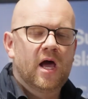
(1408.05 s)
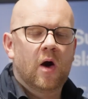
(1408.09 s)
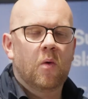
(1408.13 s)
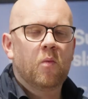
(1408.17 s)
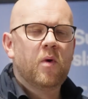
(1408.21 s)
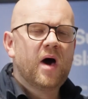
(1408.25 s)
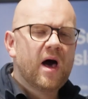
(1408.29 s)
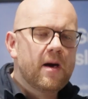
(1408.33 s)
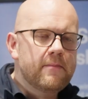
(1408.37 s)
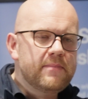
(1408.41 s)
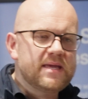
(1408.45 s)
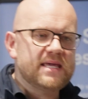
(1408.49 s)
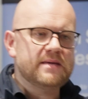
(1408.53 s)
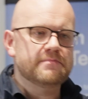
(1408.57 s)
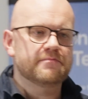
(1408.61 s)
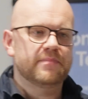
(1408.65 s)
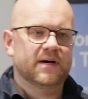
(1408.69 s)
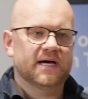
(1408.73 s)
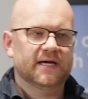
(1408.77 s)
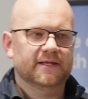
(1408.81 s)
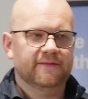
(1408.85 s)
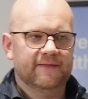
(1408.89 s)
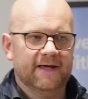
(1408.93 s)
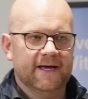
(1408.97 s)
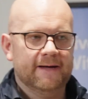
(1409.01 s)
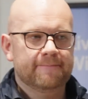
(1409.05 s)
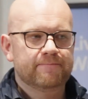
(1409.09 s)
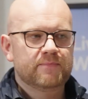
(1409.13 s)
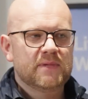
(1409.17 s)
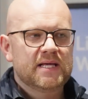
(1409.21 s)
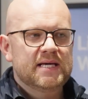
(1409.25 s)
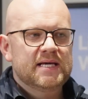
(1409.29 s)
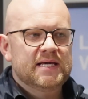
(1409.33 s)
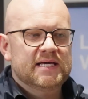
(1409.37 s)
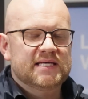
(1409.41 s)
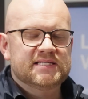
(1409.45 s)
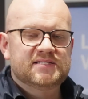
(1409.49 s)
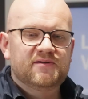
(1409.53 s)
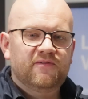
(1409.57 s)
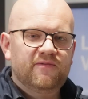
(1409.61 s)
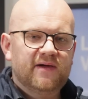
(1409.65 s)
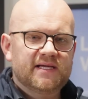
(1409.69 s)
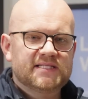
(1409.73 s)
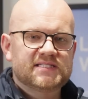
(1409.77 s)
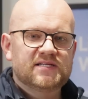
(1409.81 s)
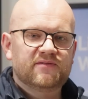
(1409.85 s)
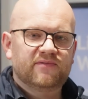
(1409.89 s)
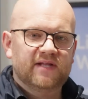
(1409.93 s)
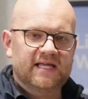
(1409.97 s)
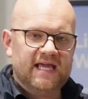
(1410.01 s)
And what I mean by that is,
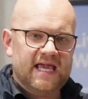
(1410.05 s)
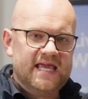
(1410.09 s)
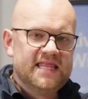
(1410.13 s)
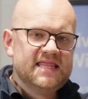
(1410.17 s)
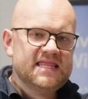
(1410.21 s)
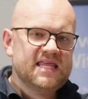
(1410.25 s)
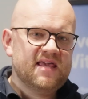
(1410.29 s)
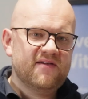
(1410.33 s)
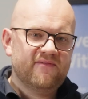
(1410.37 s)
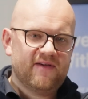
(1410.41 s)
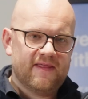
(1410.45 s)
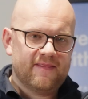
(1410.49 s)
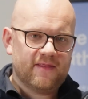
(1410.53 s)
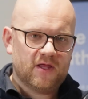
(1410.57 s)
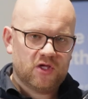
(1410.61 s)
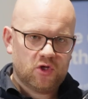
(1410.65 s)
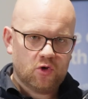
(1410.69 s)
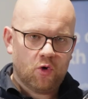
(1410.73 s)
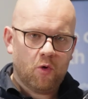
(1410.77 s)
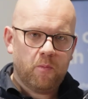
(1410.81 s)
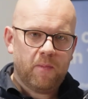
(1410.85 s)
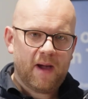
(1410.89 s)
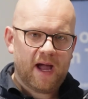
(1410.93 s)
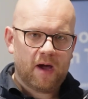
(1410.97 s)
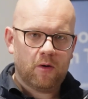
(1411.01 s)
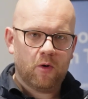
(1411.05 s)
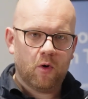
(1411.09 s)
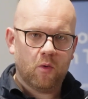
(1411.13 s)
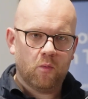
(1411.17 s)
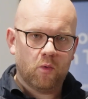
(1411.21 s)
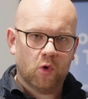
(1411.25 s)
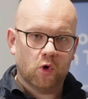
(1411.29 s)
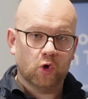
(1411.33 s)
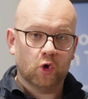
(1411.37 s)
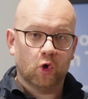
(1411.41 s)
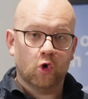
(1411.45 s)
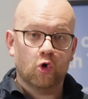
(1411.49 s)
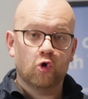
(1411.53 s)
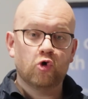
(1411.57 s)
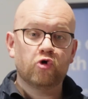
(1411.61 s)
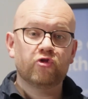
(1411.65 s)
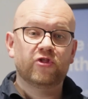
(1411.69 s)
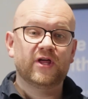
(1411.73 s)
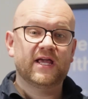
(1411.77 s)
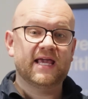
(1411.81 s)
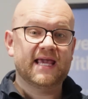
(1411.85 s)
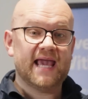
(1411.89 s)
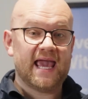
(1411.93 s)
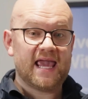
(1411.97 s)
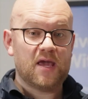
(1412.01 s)
effectively, in the event that your Powerwall or
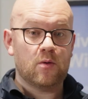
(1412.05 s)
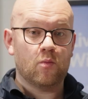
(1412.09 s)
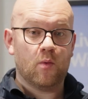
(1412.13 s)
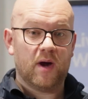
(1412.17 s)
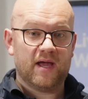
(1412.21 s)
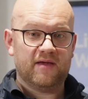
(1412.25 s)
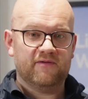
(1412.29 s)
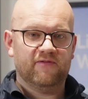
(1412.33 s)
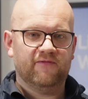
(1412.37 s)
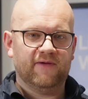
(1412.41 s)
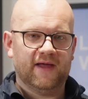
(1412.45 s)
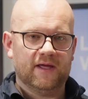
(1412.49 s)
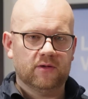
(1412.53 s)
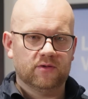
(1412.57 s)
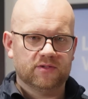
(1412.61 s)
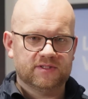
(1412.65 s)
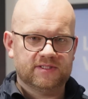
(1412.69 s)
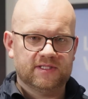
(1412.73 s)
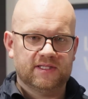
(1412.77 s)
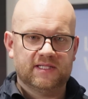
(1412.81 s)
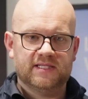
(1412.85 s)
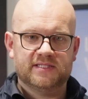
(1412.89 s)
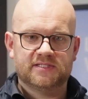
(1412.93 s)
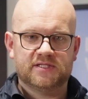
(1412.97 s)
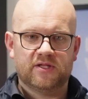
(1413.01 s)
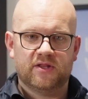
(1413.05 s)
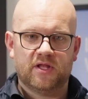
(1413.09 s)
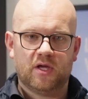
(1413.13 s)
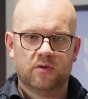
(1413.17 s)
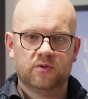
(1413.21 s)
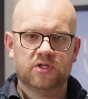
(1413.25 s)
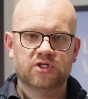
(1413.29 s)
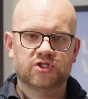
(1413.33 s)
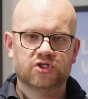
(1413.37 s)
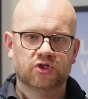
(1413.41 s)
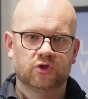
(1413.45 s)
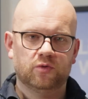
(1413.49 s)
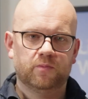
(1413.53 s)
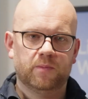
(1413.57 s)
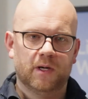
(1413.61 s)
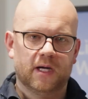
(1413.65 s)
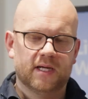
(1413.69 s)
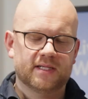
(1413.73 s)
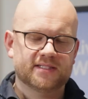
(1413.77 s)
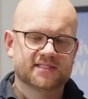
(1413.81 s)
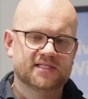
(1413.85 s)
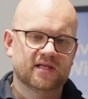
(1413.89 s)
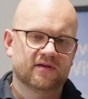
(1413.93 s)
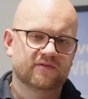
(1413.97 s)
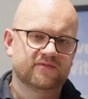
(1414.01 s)
the gateway fails, and these are the only 2
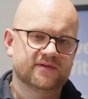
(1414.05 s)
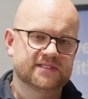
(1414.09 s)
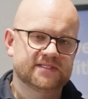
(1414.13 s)
parts that are